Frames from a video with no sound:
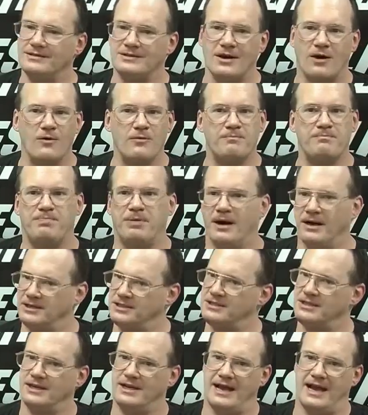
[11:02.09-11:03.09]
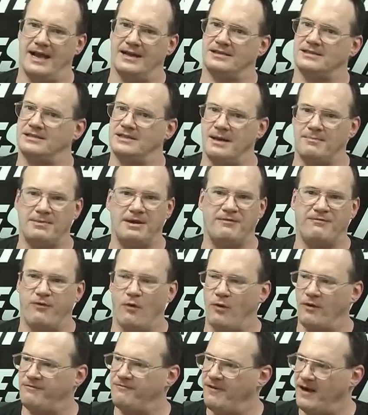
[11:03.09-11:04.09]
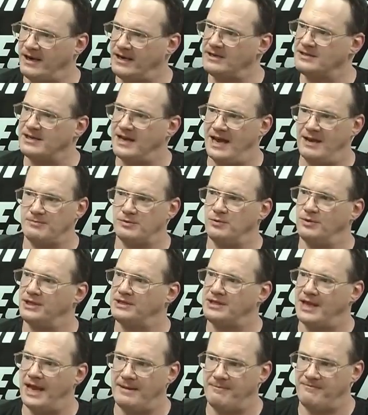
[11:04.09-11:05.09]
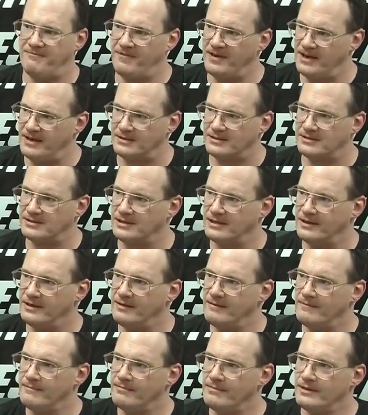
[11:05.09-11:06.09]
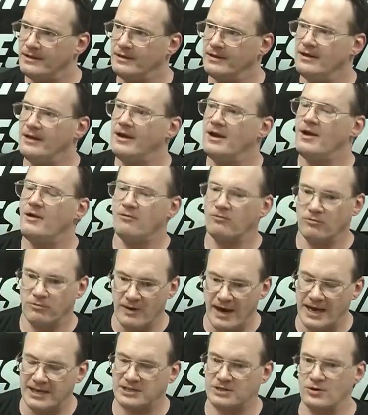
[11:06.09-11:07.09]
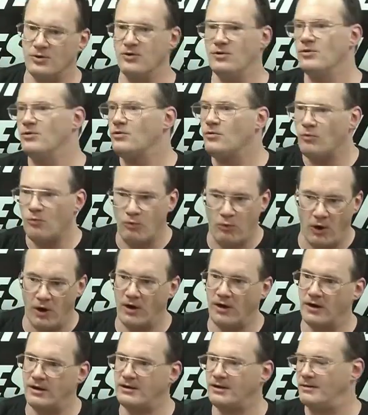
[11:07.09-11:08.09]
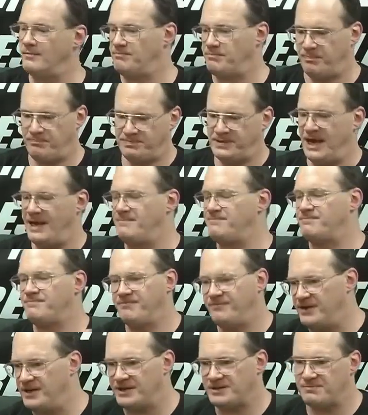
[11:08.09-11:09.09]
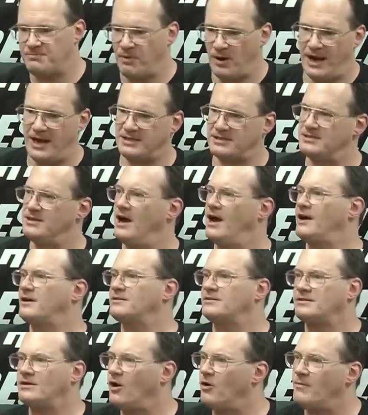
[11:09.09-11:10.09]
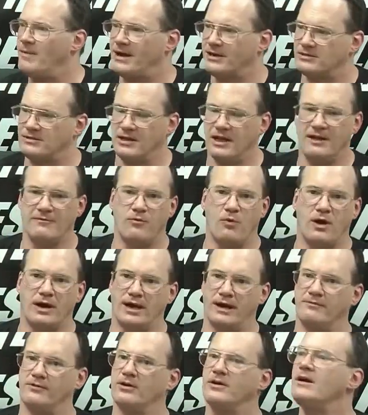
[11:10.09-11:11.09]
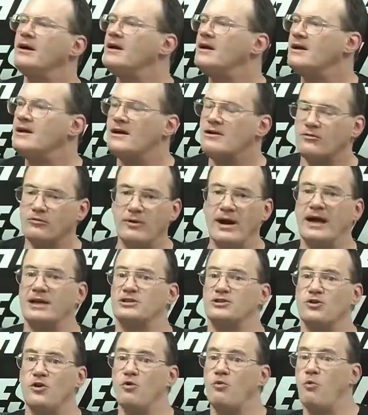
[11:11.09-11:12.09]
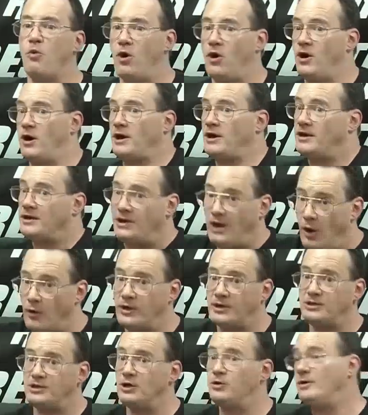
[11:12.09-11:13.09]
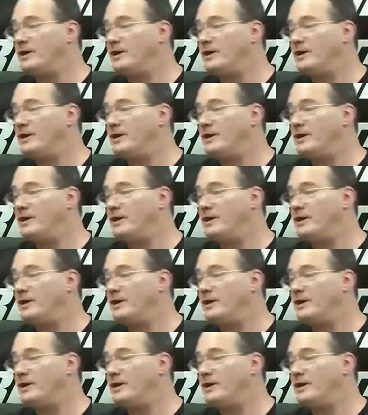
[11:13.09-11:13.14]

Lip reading: don't punch the guy 74 fucking times with a taped fist. Wrestle, work, take fist, brass knucks, coal miner's glove, whatever. Wrestle, work, go to do